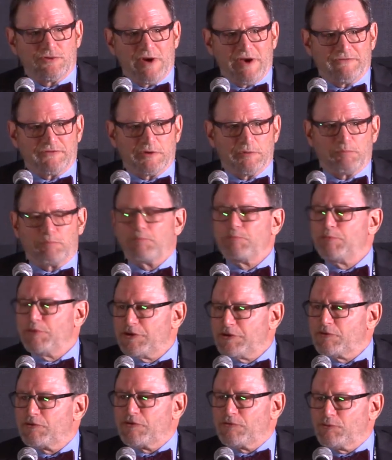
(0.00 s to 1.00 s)
You have to
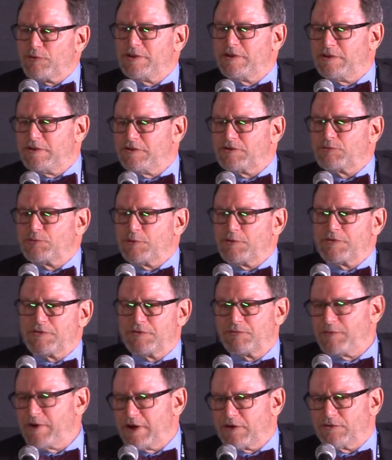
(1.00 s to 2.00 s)
put 3 years' worth
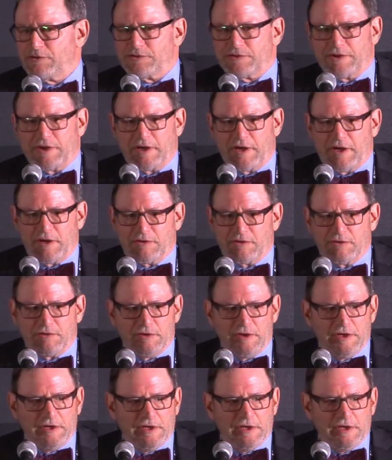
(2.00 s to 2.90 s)
of records together.